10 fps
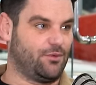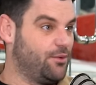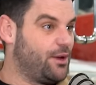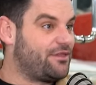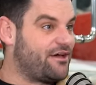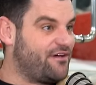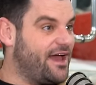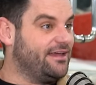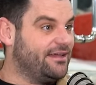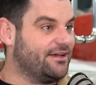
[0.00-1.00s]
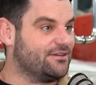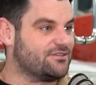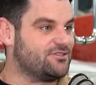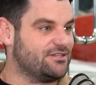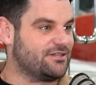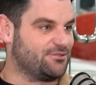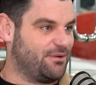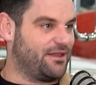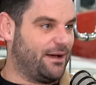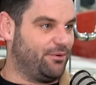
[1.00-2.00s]
We were there for 8 years. And she said to me
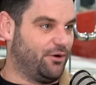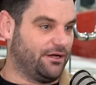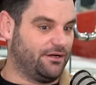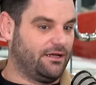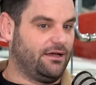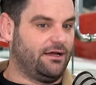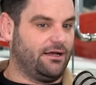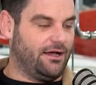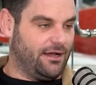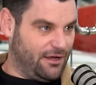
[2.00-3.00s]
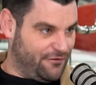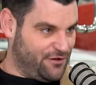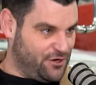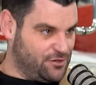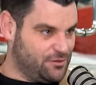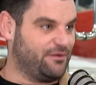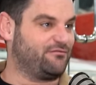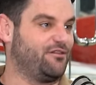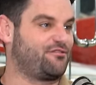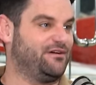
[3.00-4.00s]
at that point, I love you. We've
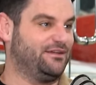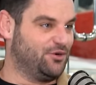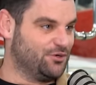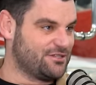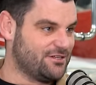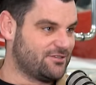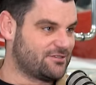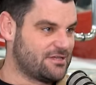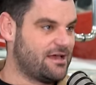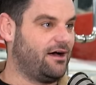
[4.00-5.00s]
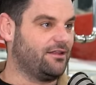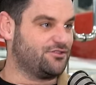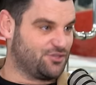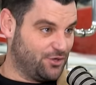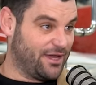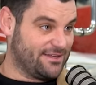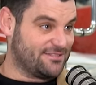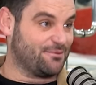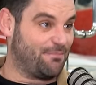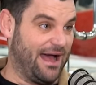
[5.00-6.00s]
got 3 daughters. The
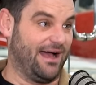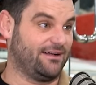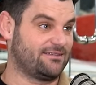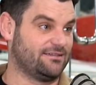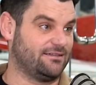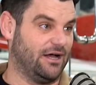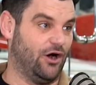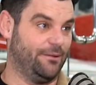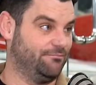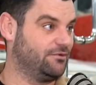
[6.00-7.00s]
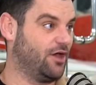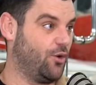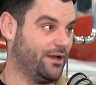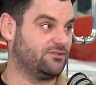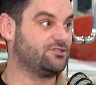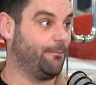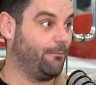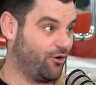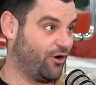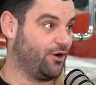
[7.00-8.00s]
suitcases are packed. I'm going
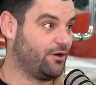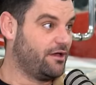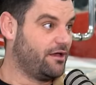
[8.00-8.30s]
tomorrow.